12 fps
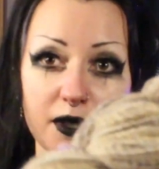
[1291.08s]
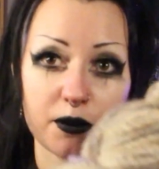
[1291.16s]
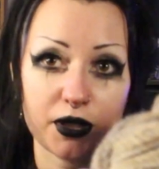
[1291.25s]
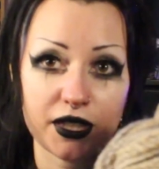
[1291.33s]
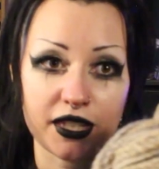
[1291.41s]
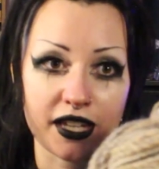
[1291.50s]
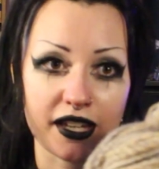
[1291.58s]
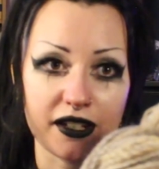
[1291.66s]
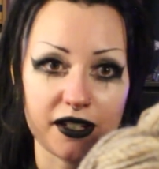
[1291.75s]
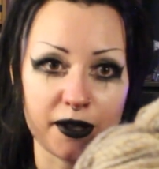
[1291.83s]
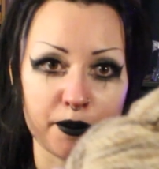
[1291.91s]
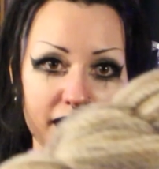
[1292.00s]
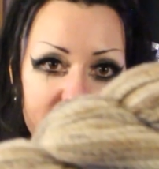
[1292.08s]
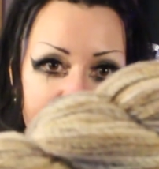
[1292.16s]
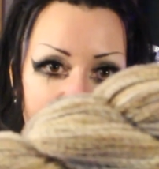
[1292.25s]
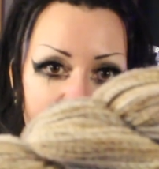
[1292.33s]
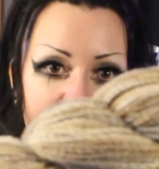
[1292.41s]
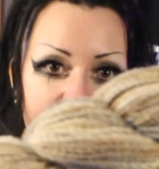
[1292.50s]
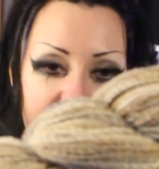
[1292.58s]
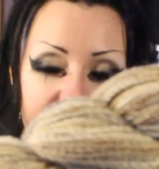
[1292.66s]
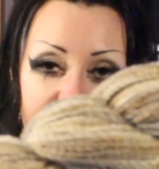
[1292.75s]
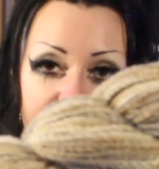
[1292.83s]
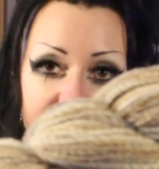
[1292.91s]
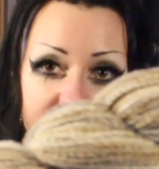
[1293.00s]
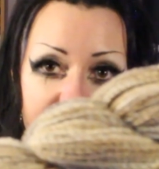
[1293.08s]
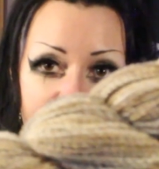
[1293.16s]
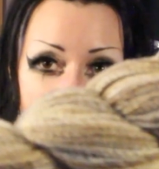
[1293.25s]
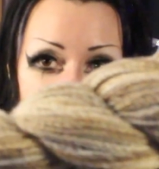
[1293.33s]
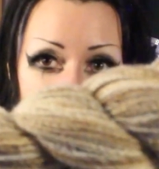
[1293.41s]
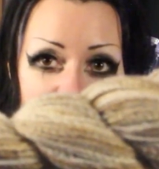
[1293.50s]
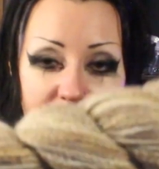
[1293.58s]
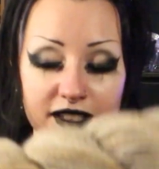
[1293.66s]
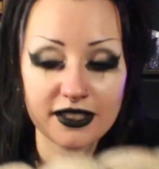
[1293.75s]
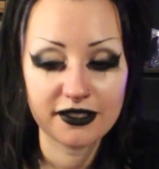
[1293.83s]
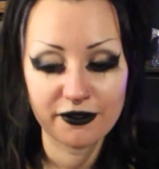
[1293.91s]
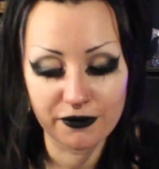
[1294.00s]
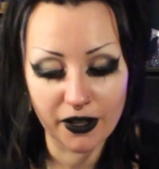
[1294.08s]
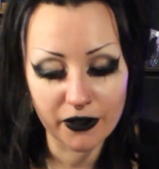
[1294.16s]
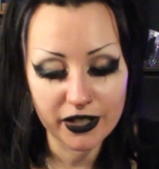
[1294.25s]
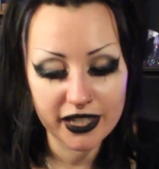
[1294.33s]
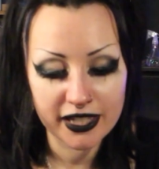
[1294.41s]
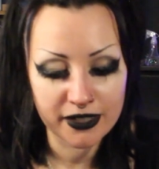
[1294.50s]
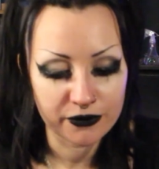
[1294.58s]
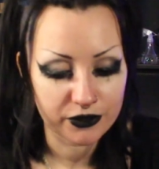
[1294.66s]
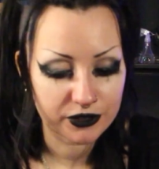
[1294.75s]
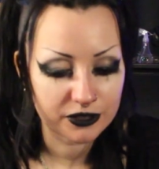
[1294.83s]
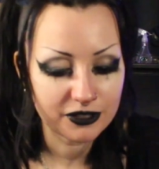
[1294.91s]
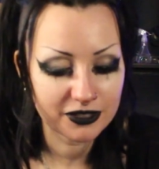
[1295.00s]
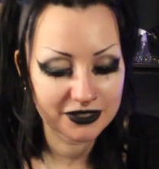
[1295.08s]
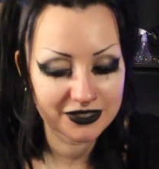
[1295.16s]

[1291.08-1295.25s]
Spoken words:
But yeah, I made that. It is very even